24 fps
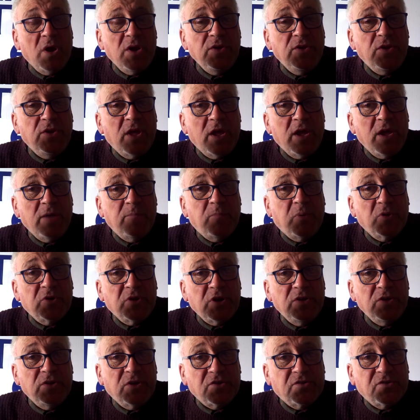they put
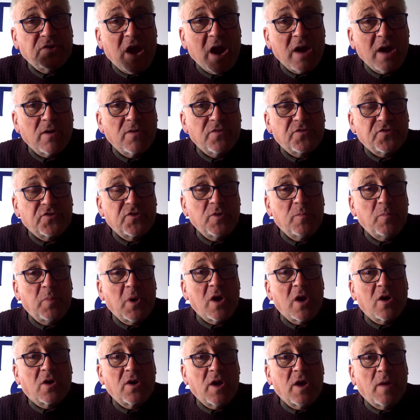in the tariffs to
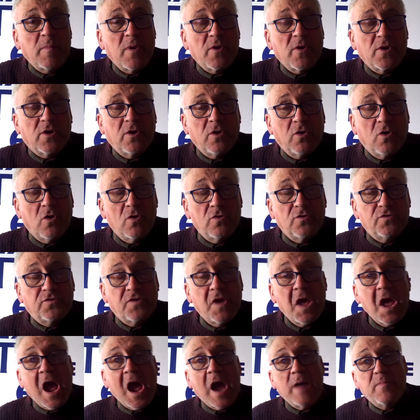block American goods,
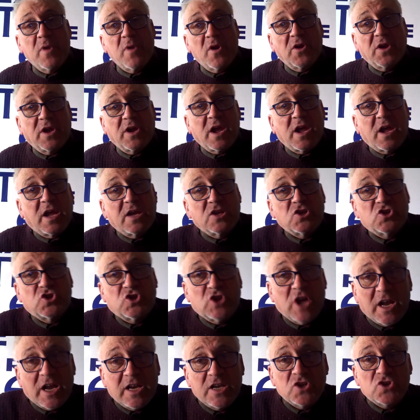America can
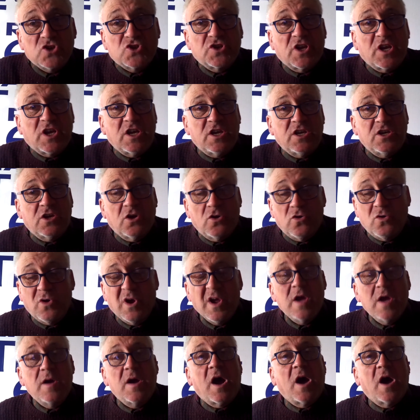challenge the EU
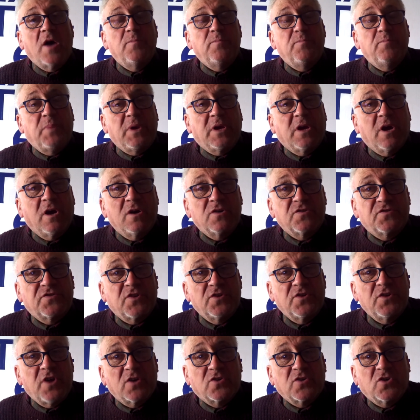because they're
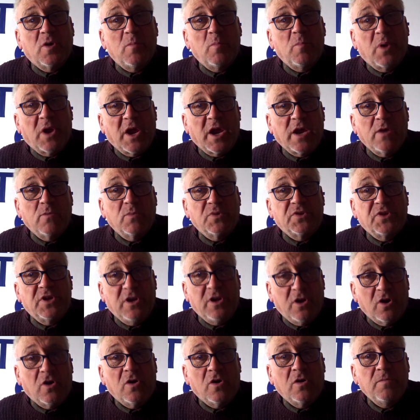not complying with the
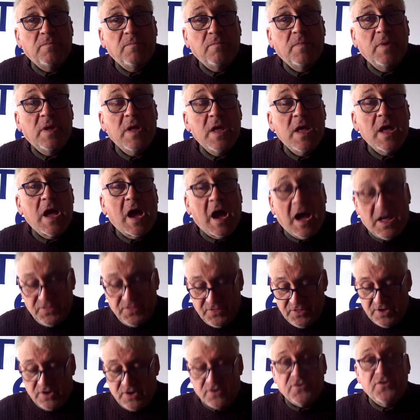law. And
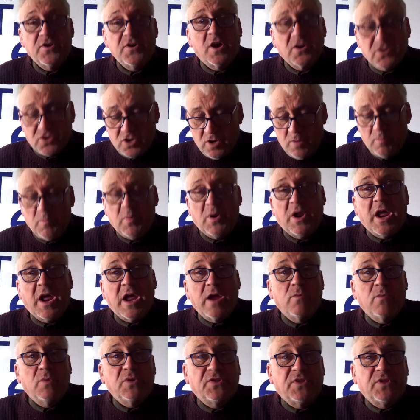they're not
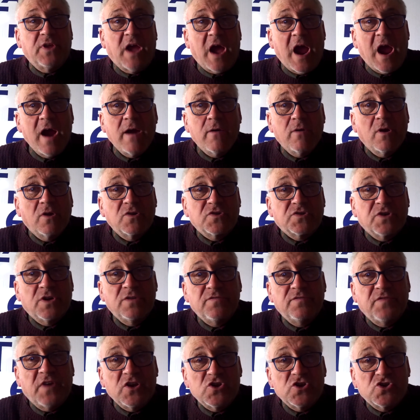complying with the Aarhus
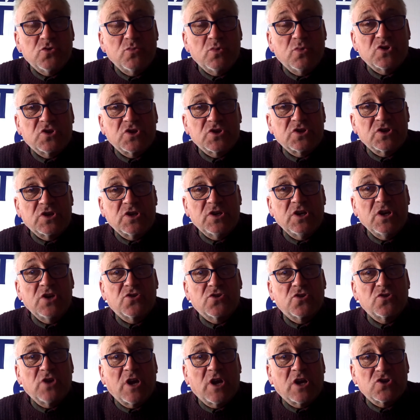Convention, which is an
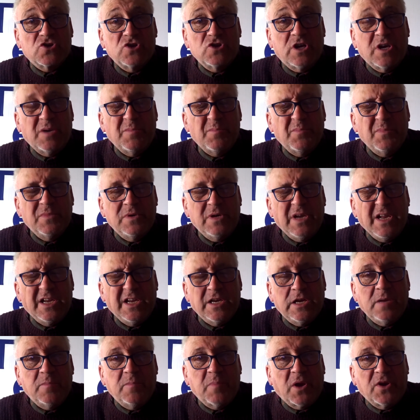internationally
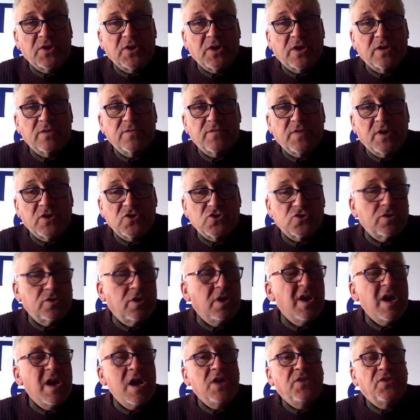legally binding convention.
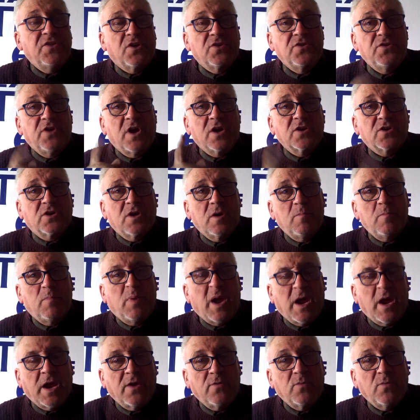They're not
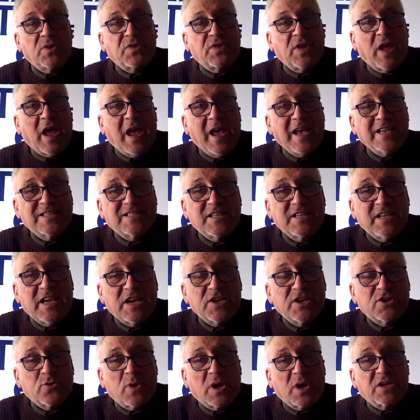complying with the SEA
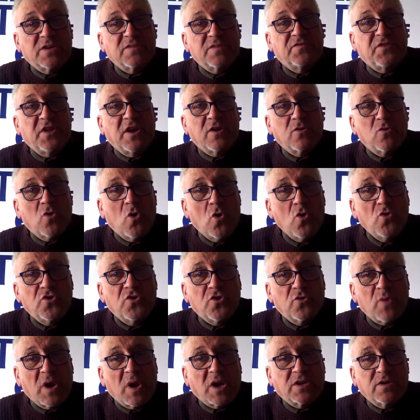directive, their own
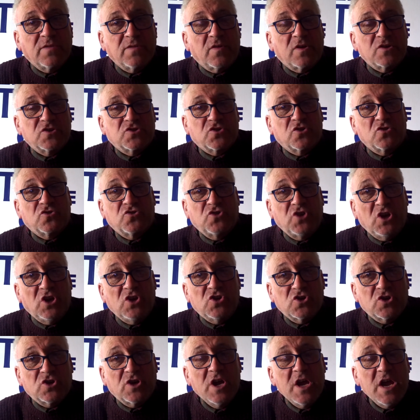directive on
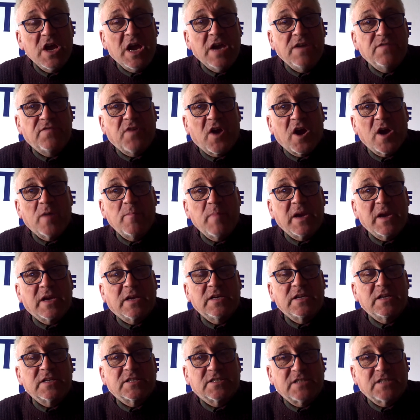strategic
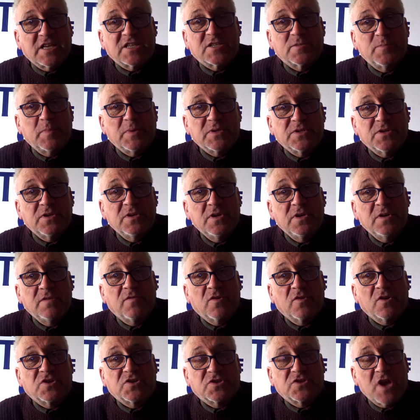environmental assessment,
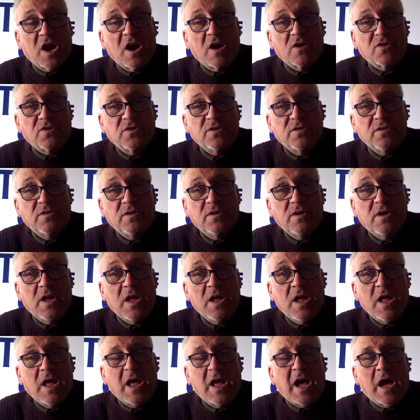for a start,
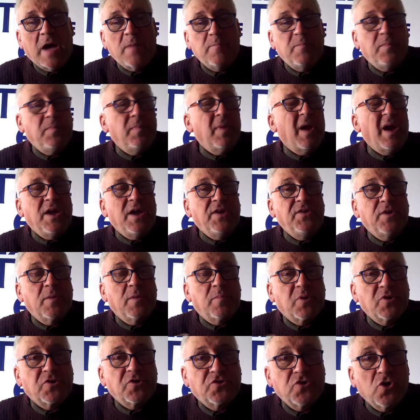in the
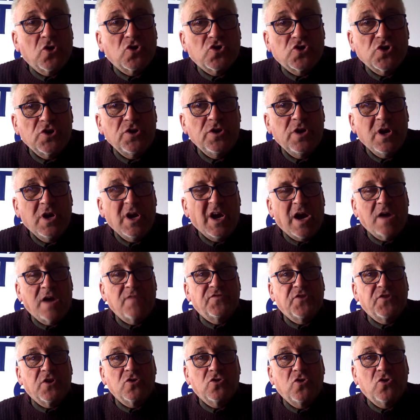production of
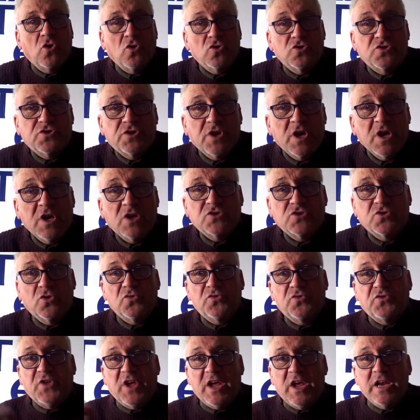their goods. So
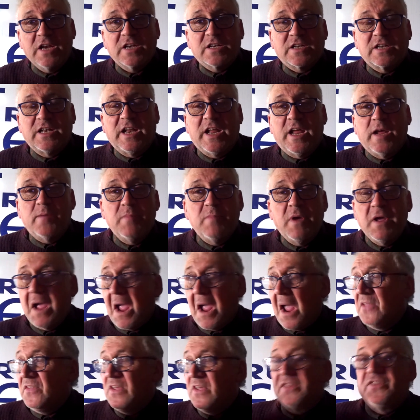they'll claim
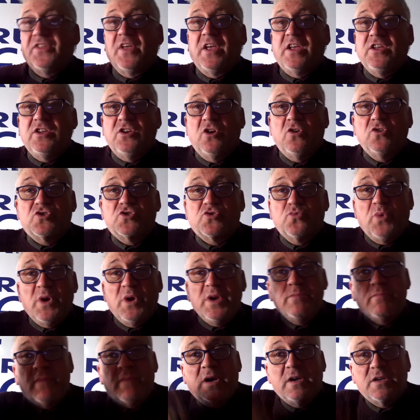that they used
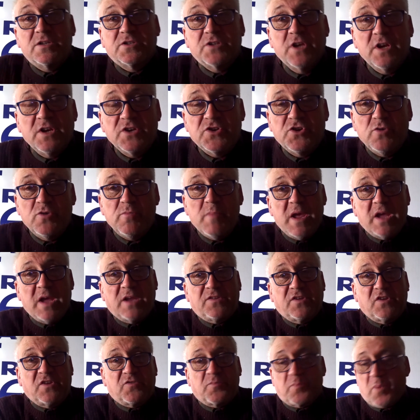windmills to make
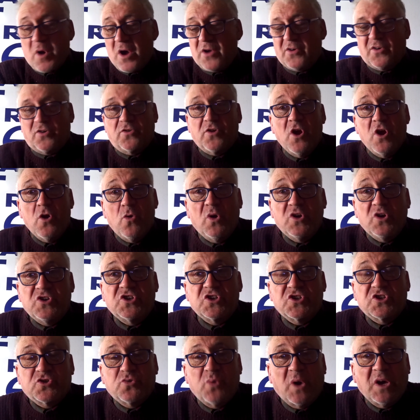this product, which
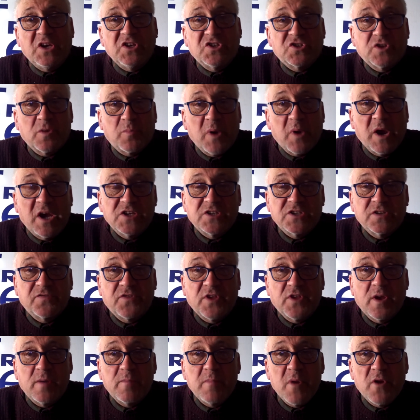is twice the price of
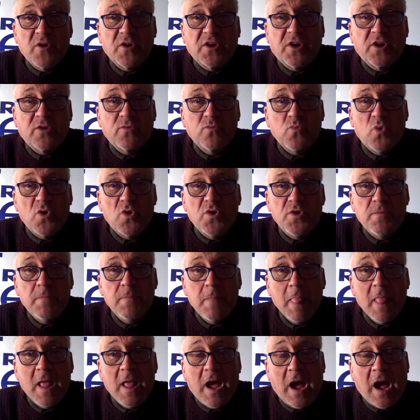the American one,
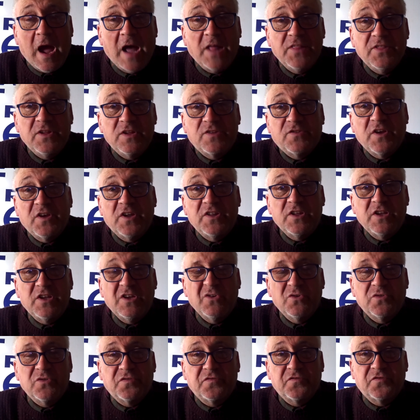and they'll say they
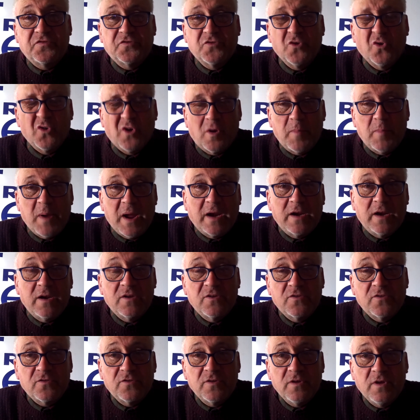use solar
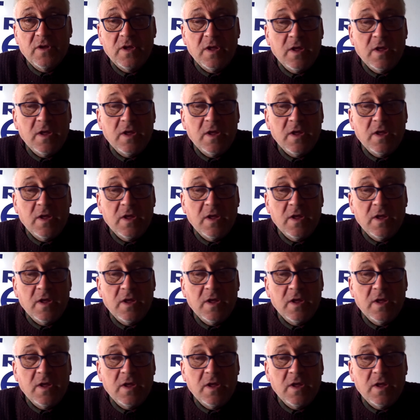panels.